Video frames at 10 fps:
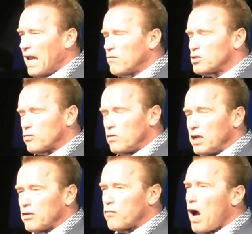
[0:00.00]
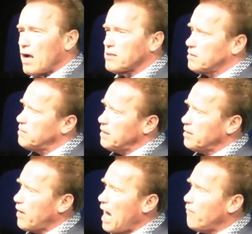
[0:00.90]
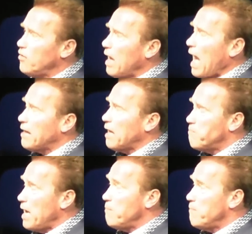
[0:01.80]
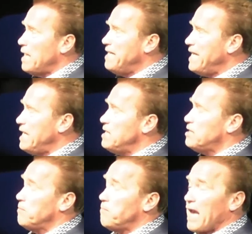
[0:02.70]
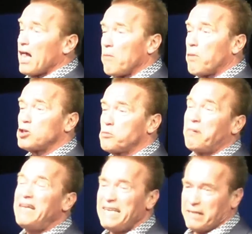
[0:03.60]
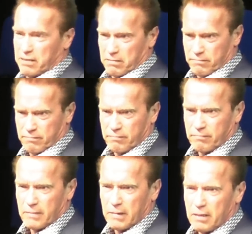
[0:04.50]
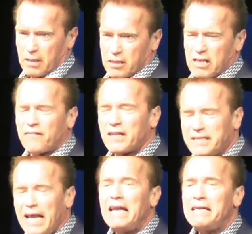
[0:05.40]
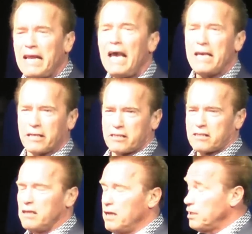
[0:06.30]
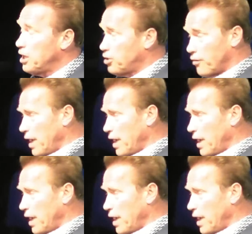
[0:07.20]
and I was crawling on rocks and gravel that made my knees and my elbows bleed. So after 10 takes, the